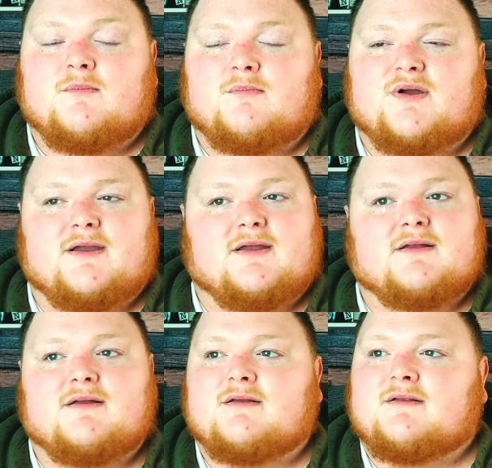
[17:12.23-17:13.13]

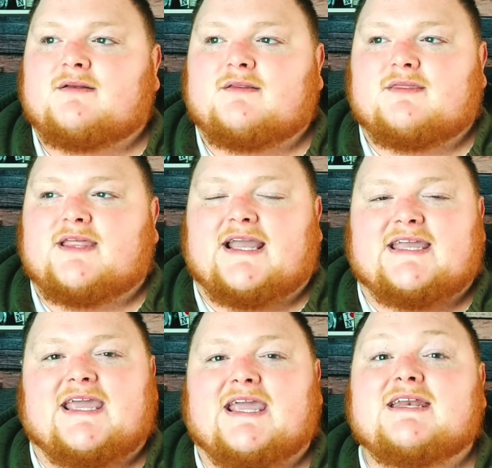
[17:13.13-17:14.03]
But that
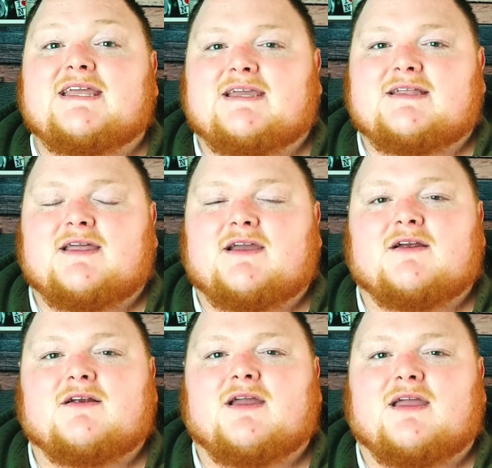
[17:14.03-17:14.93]
candy in
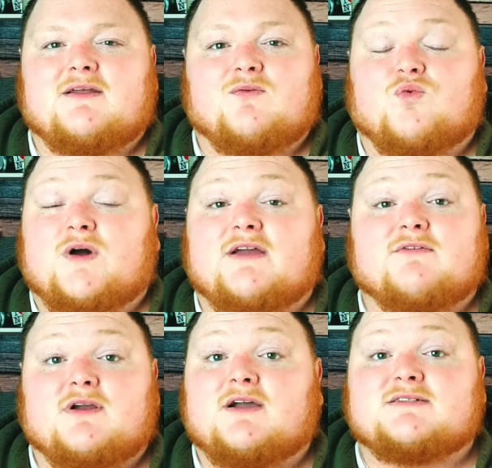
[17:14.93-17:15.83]
there and then
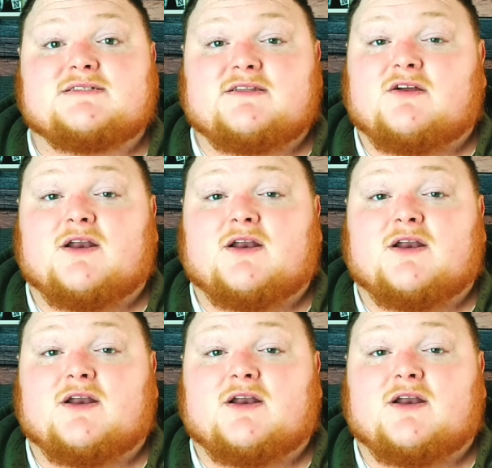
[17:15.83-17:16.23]
whatever else is in there,